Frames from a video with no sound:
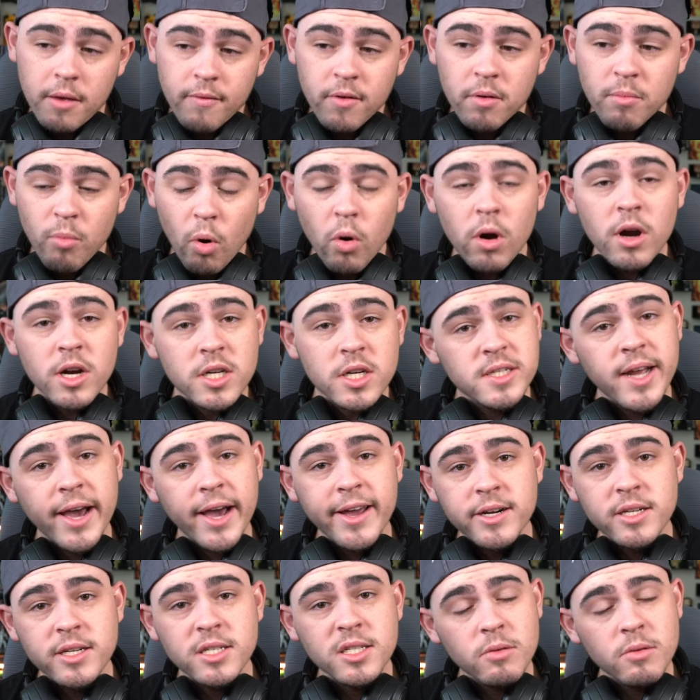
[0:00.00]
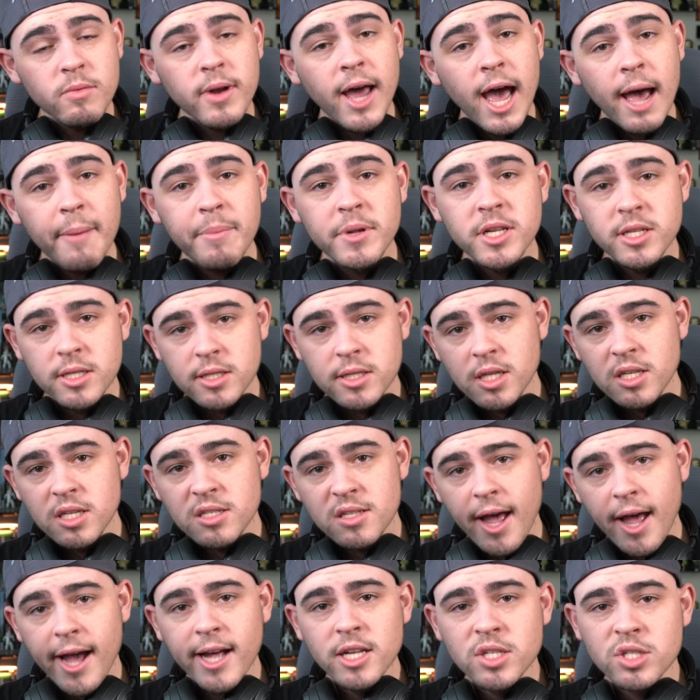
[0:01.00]
even more excited to see what happens in
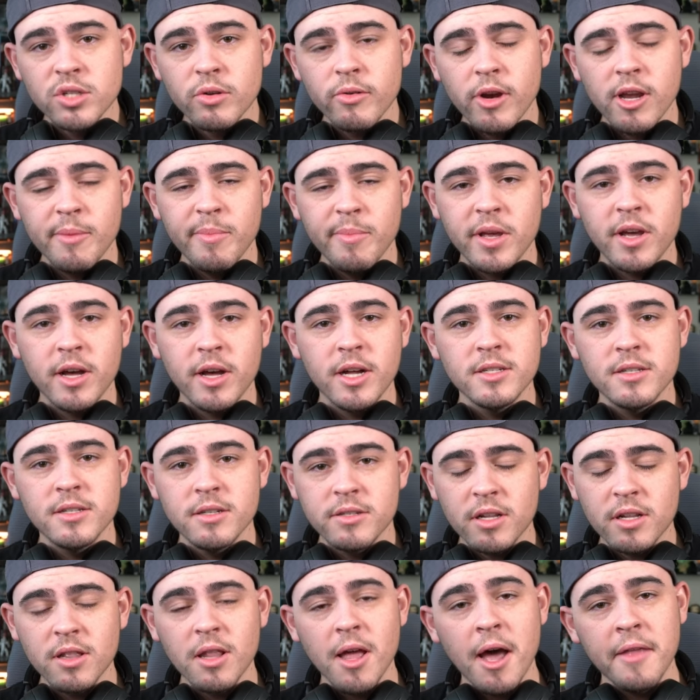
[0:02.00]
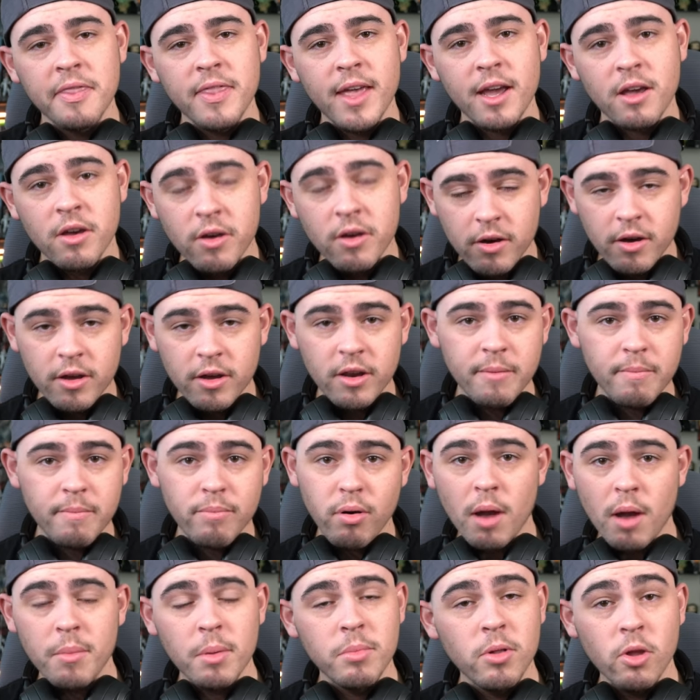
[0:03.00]
these last three because there's a lot that could
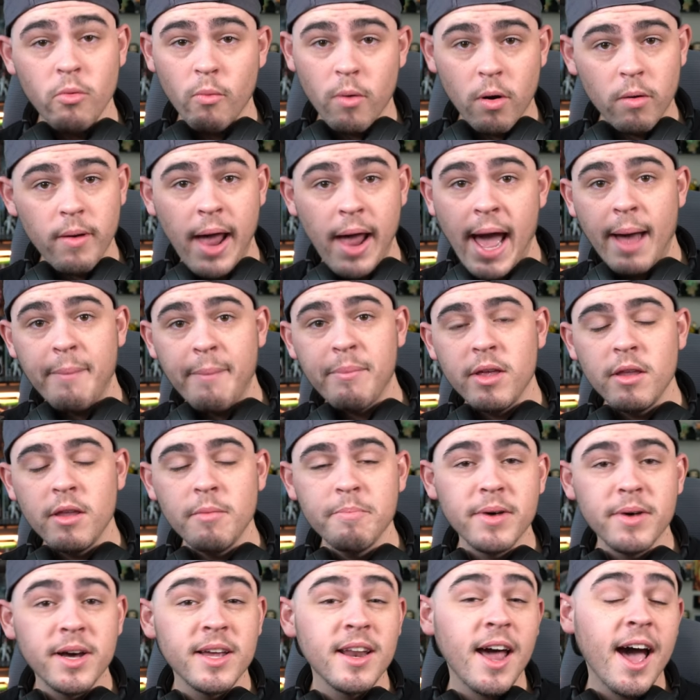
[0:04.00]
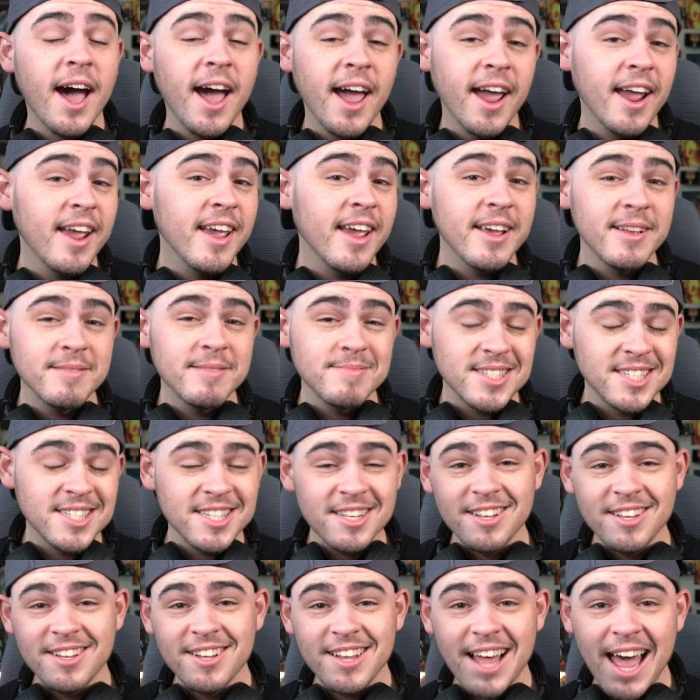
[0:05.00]
and probably won't happen, but I am
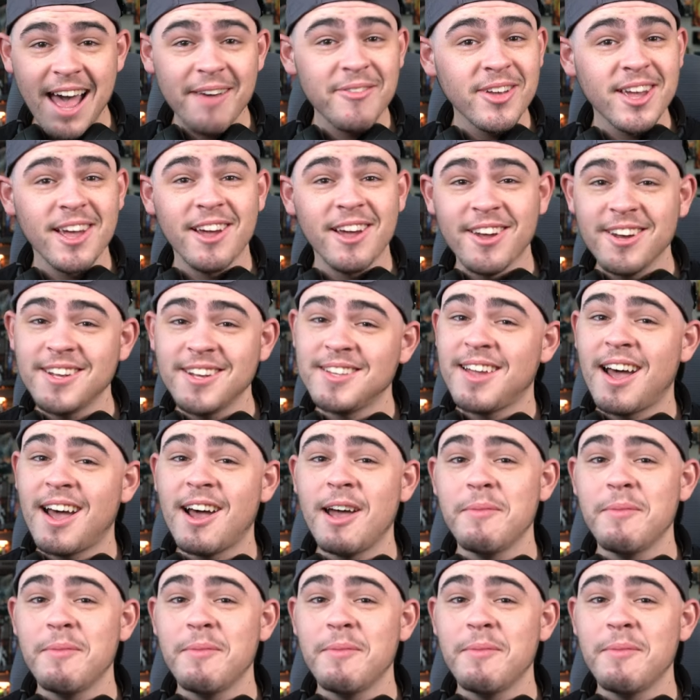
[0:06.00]
still having a good